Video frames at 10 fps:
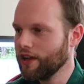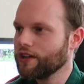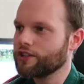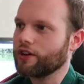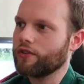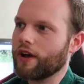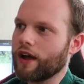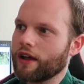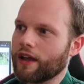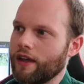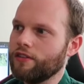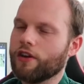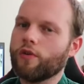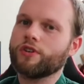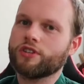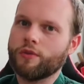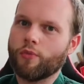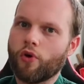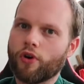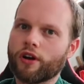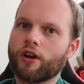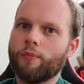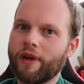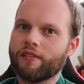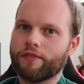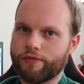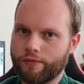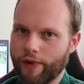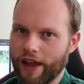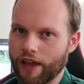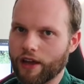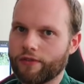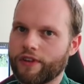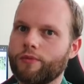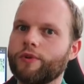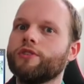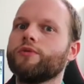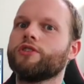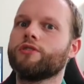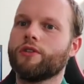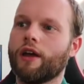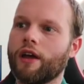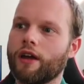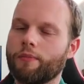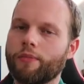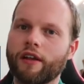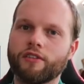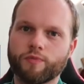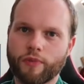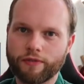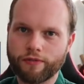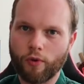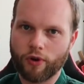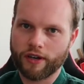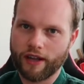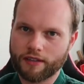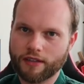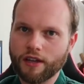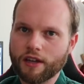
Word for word: So kendo was the more combative way of it, which was uh, practiced before that.